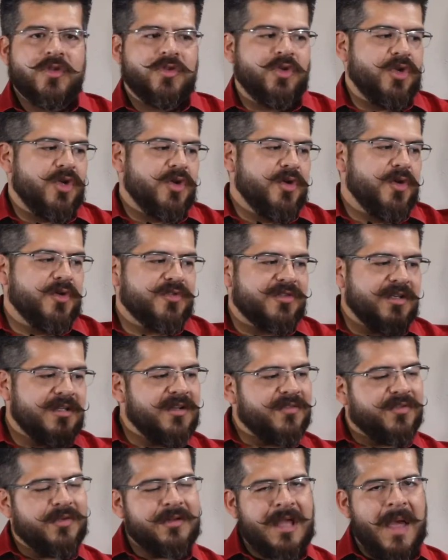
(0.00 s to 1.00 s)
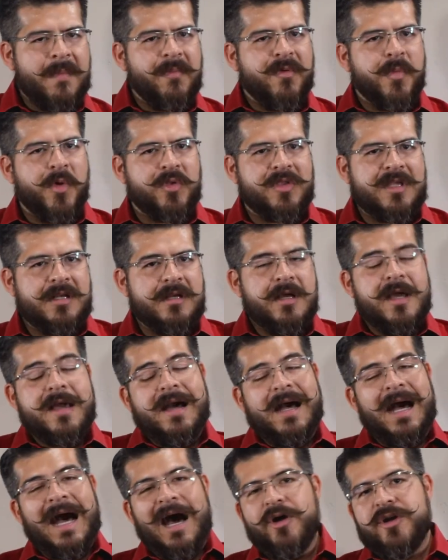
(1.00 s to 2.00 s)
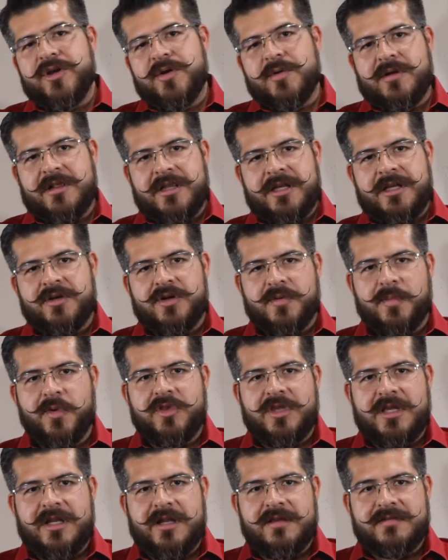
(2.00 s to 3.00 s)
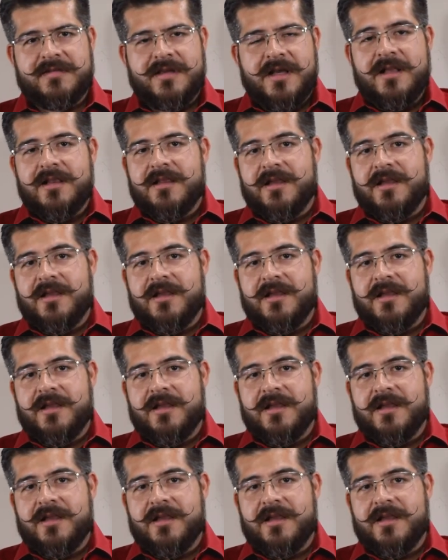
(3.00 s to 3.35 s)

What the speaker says: Do you use a different type of botin? How do you clean your botines?